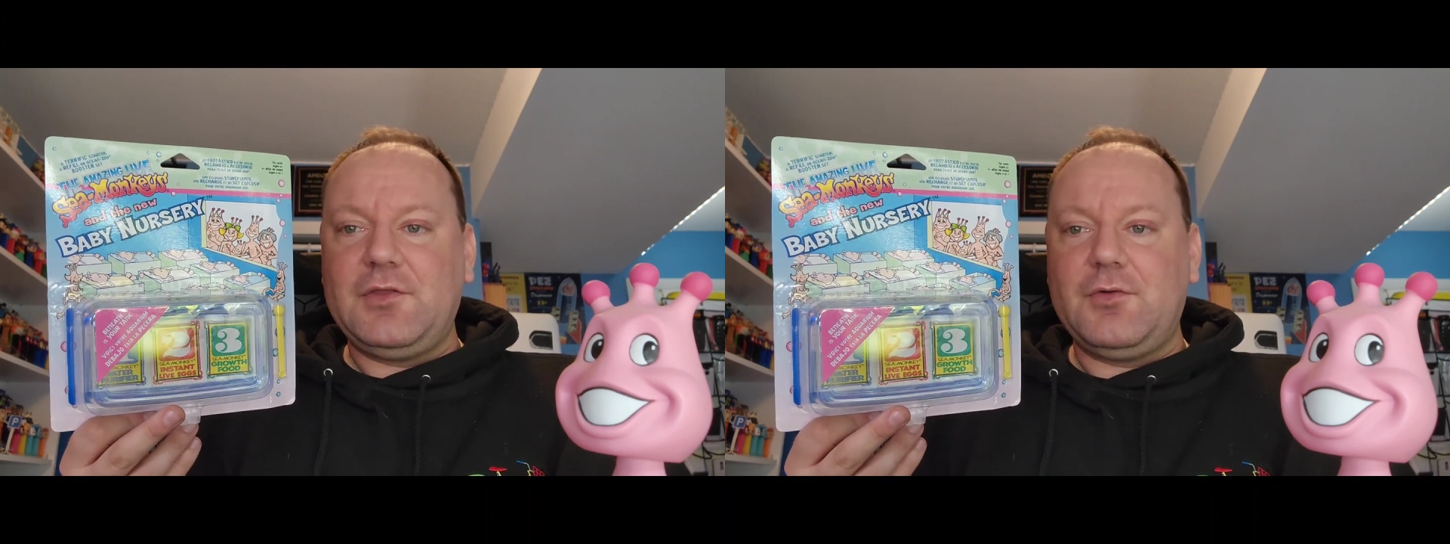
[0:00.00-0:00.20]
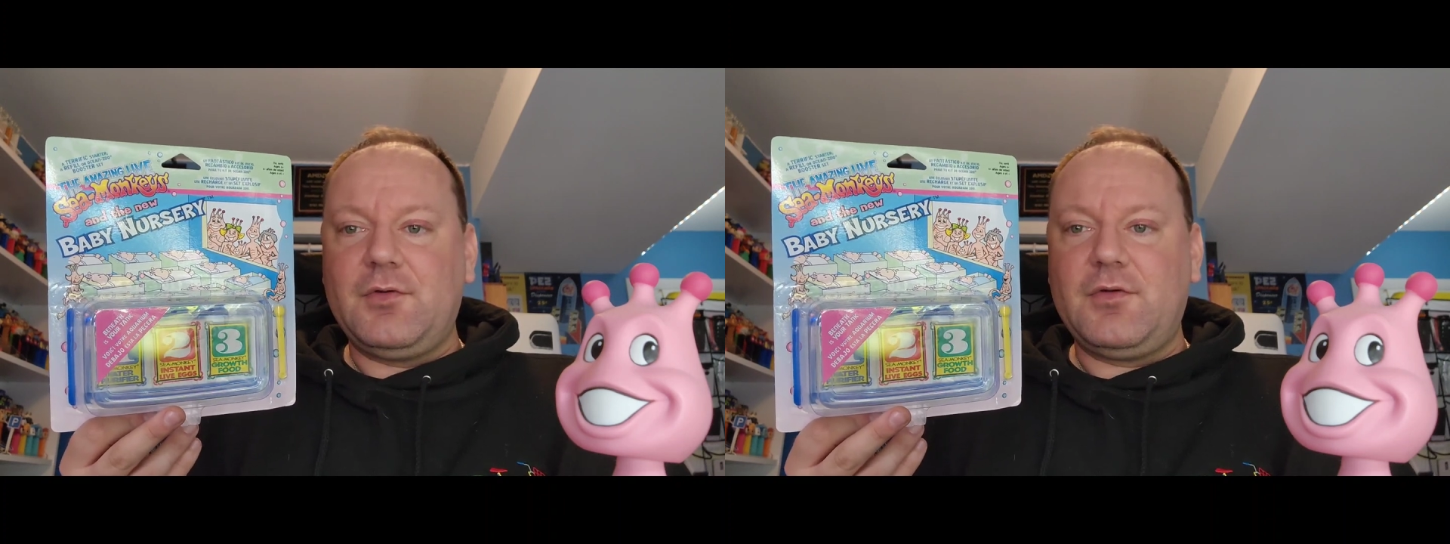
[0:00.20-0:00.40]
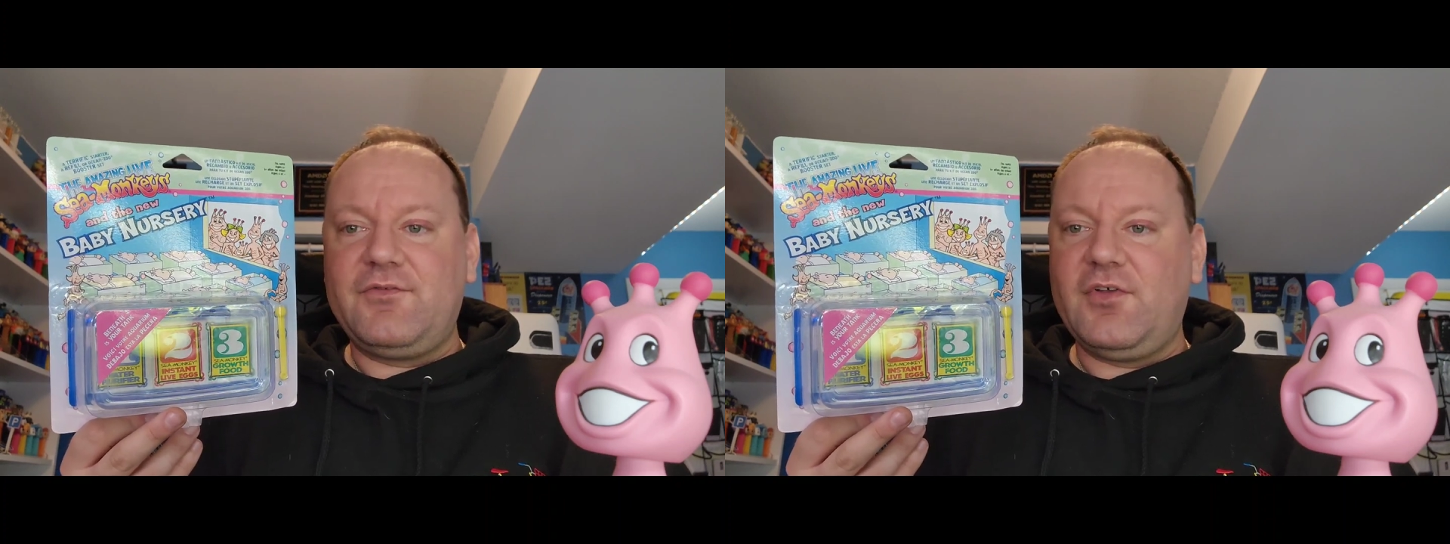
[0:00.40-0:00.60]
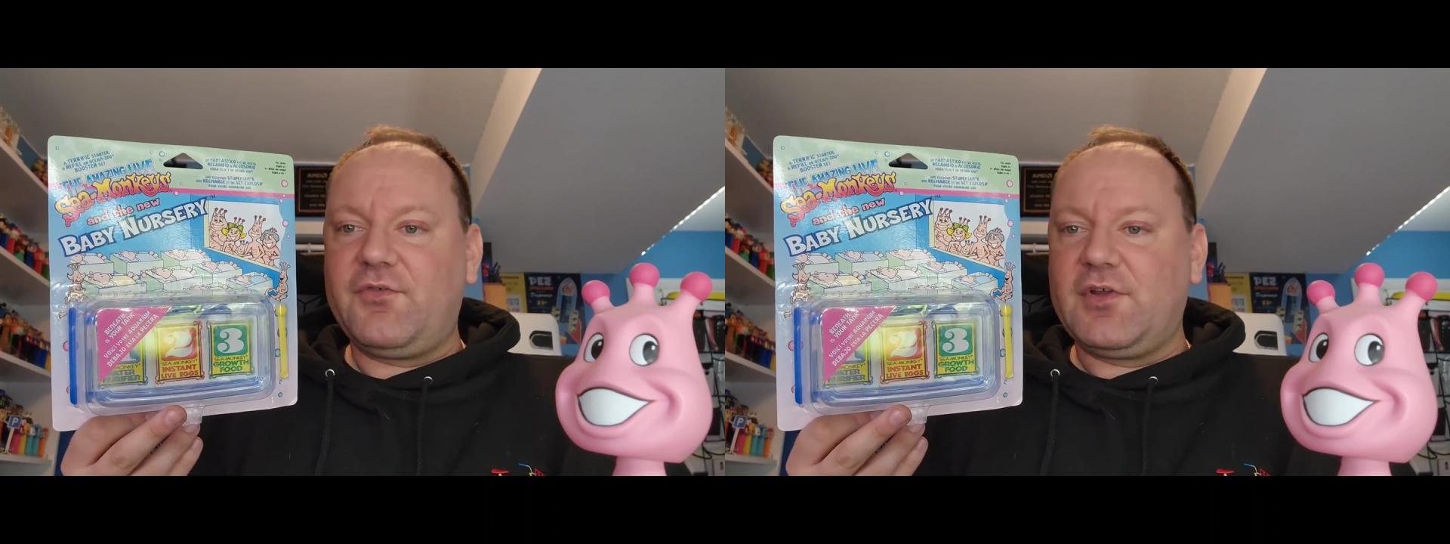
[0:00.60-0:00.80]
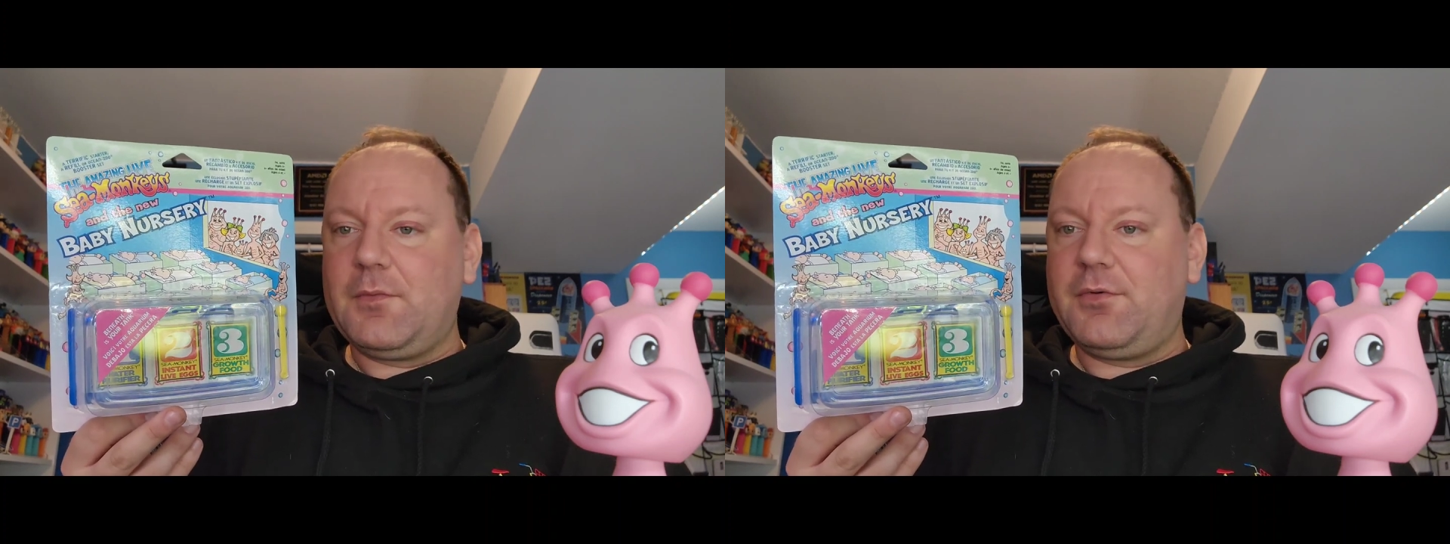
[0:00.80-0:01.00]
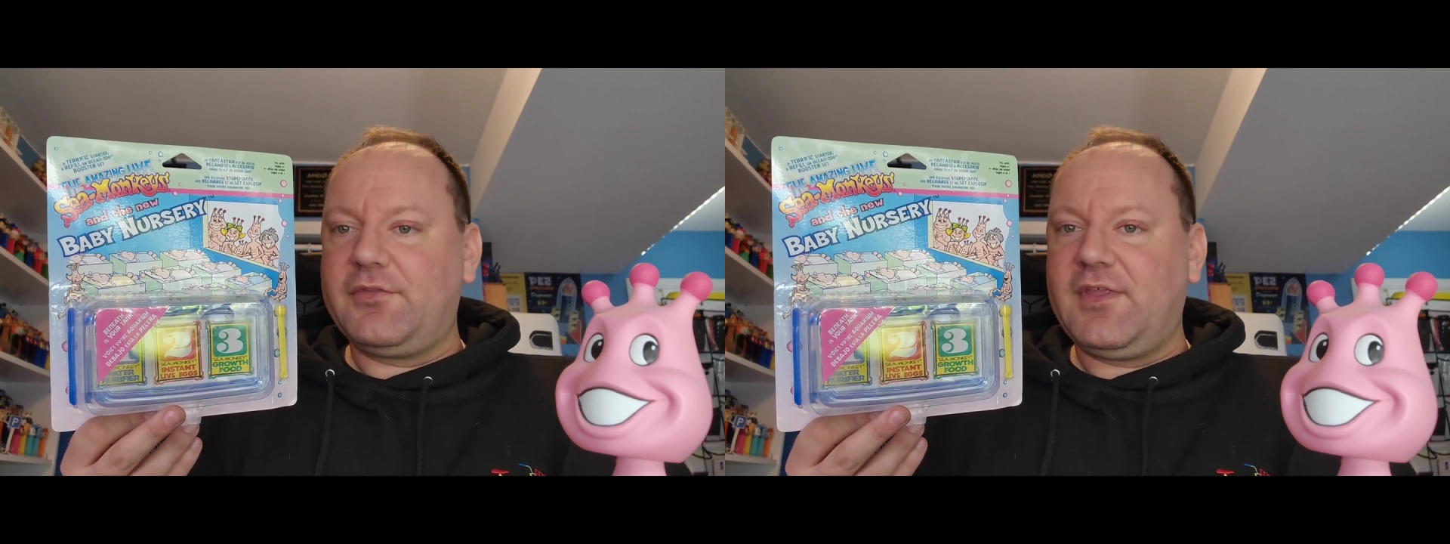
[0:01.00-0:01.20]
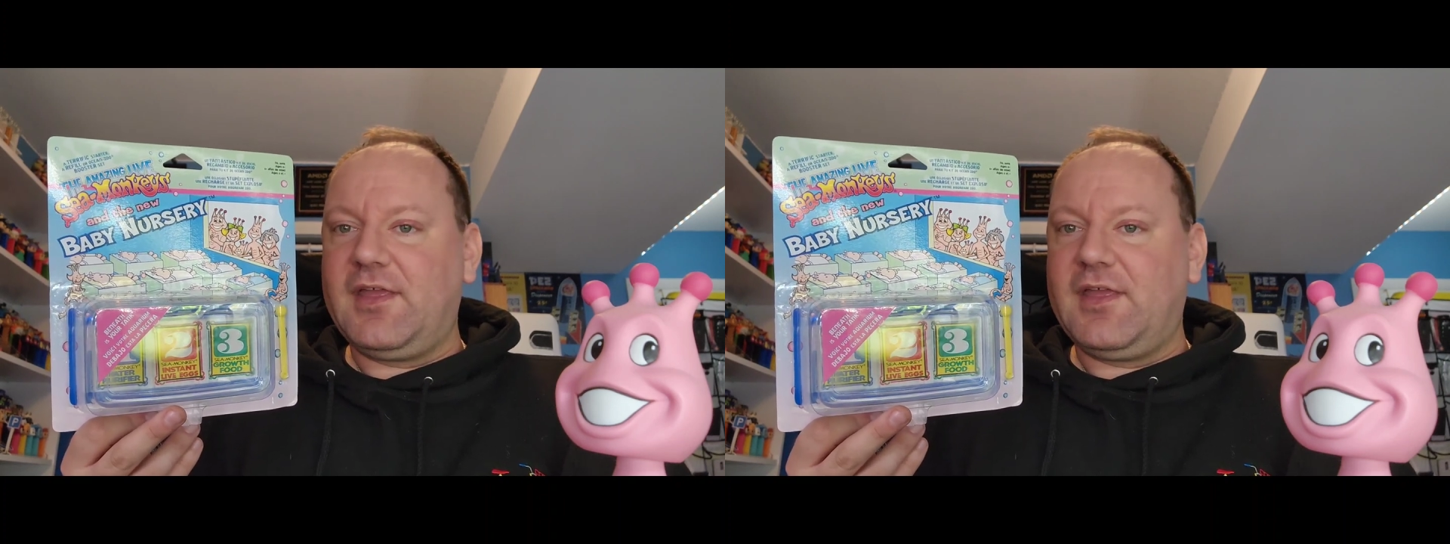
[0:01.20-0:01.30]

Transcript: do. Feel free to put